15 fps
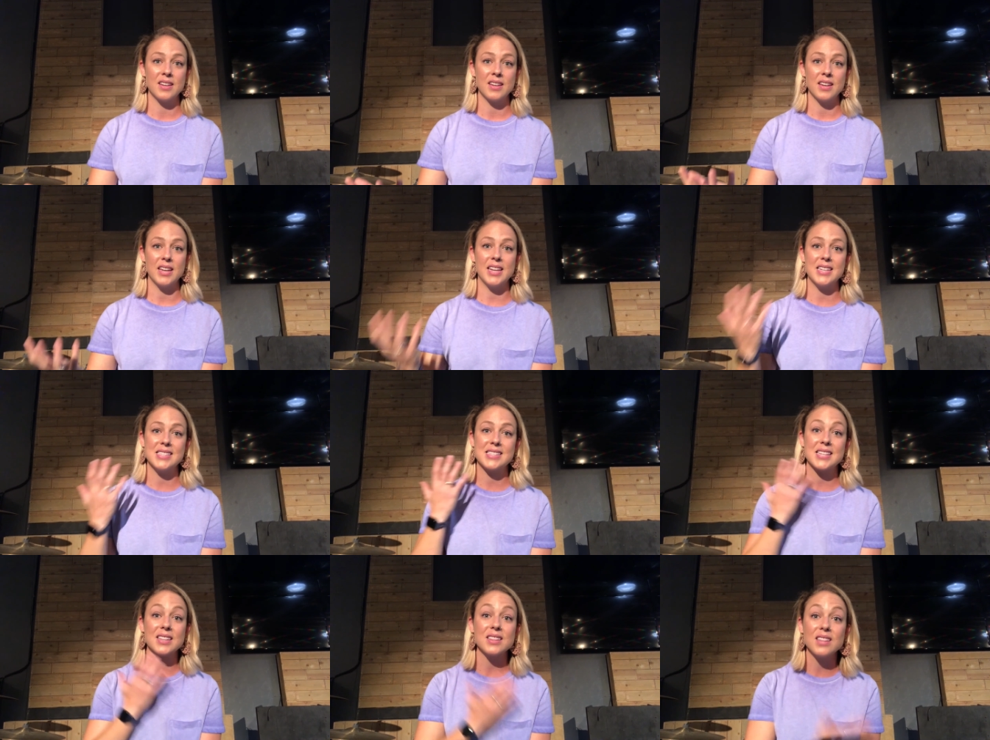It is
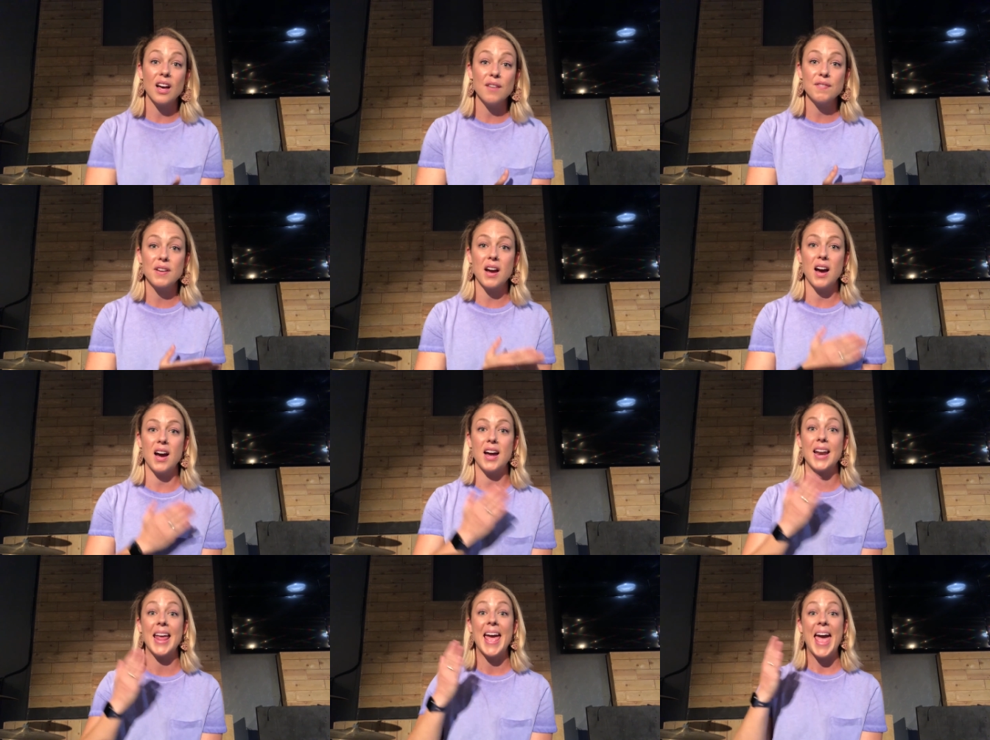to love
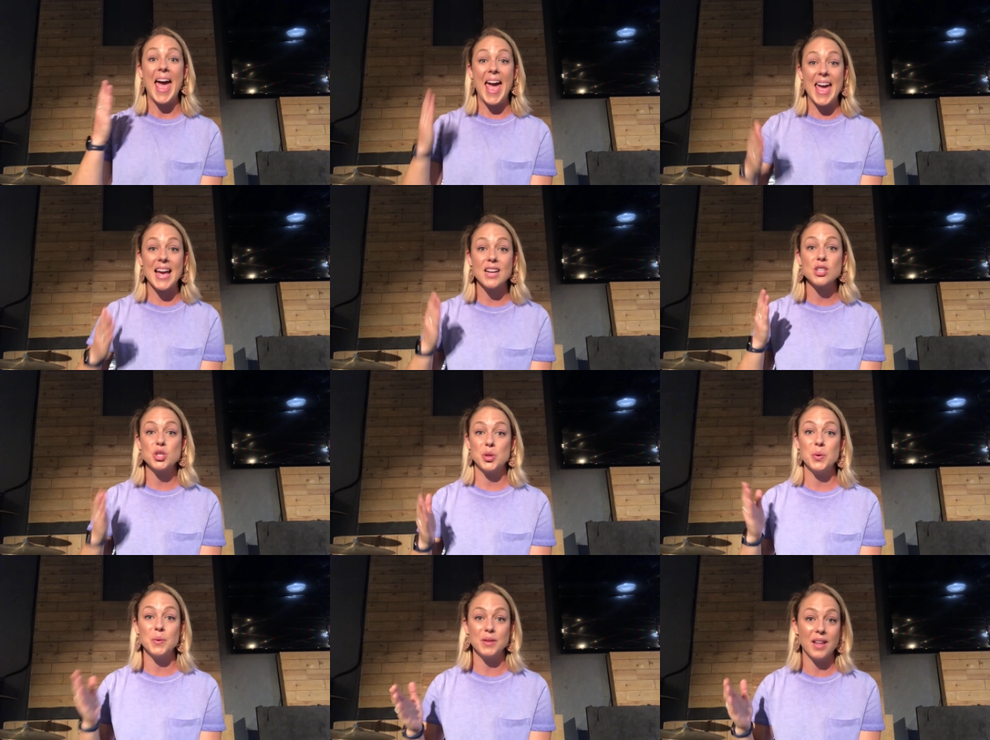God and
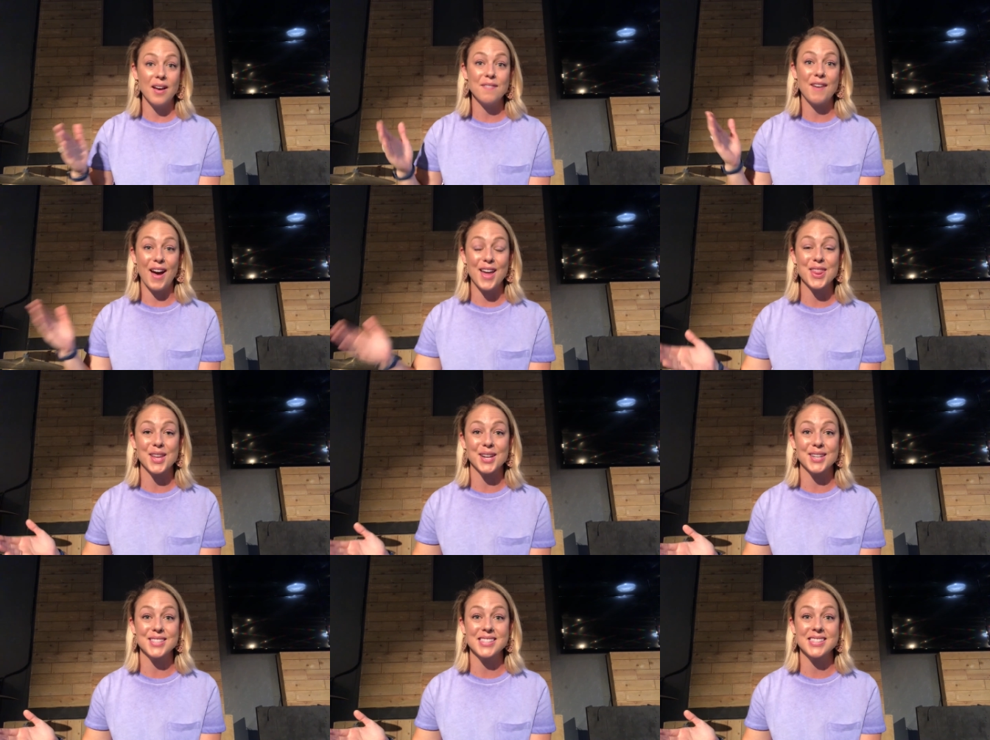to love
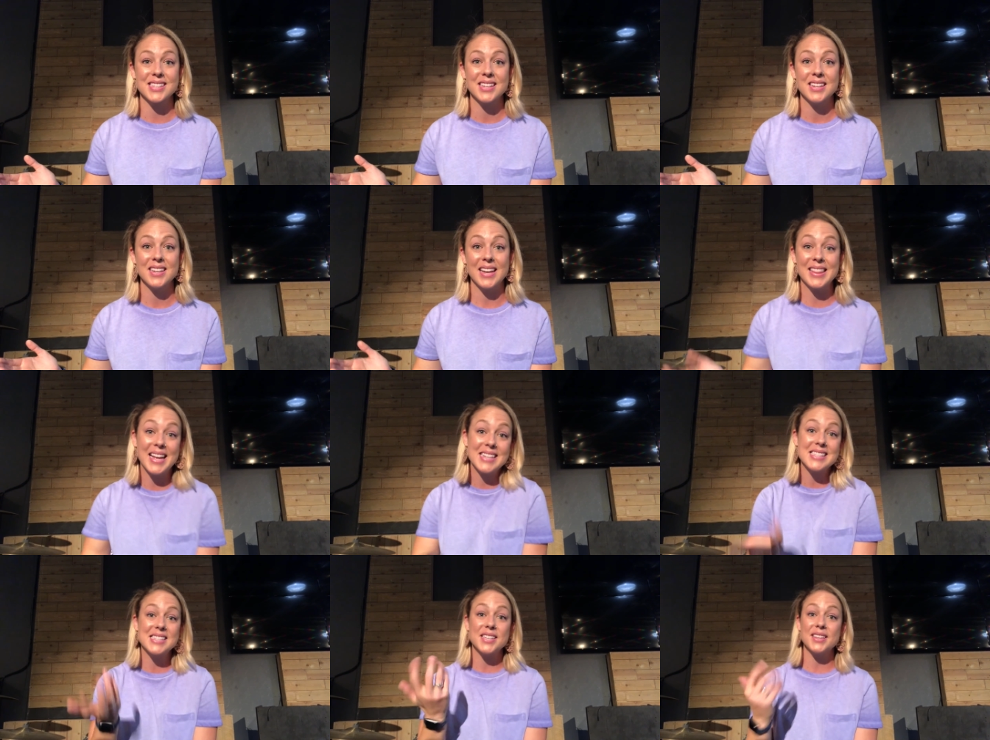others. And
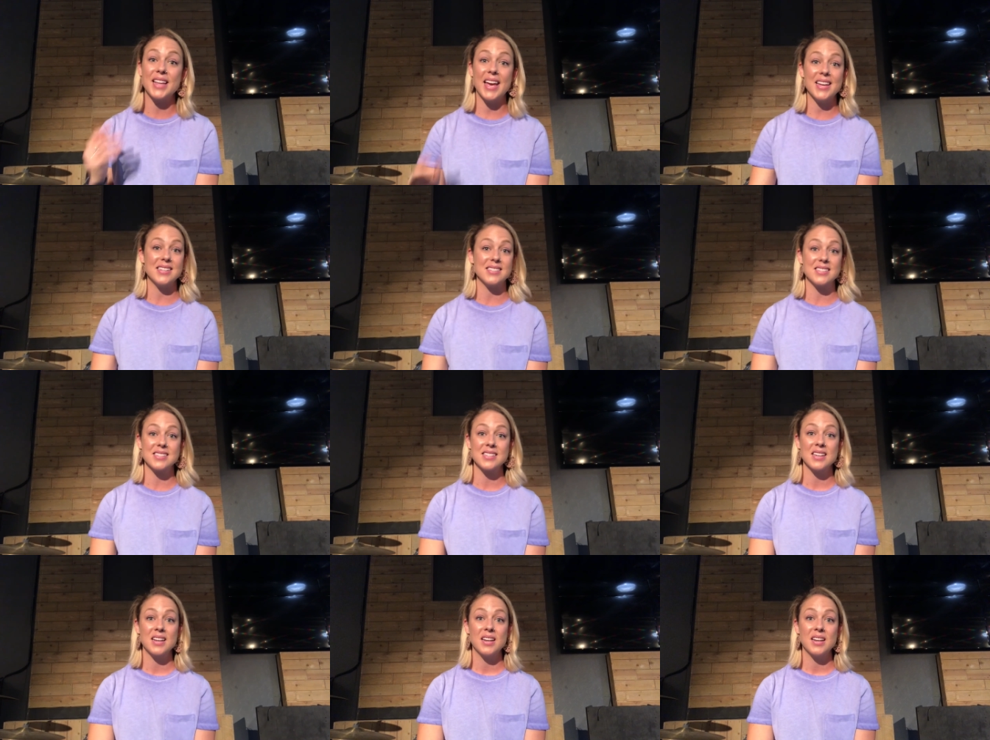that's the lens.